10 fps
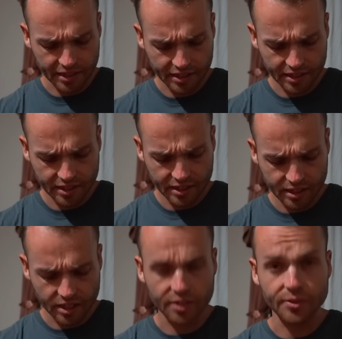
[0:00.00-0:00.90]
a
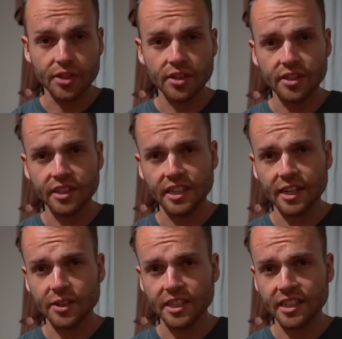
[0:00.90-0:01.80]
over
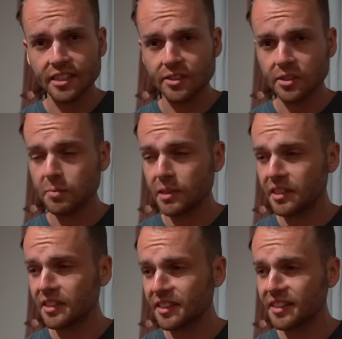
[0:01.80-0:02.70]
13-hour day, so it's
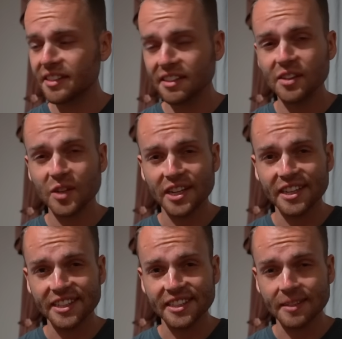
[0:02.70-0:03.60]
been quite
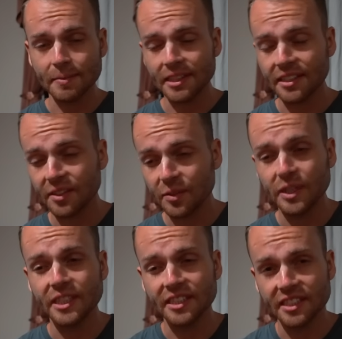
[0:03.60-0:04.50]
hectic, but we
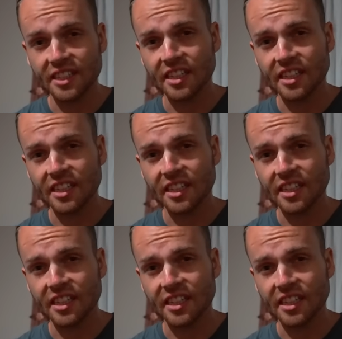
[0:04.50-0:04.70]
did see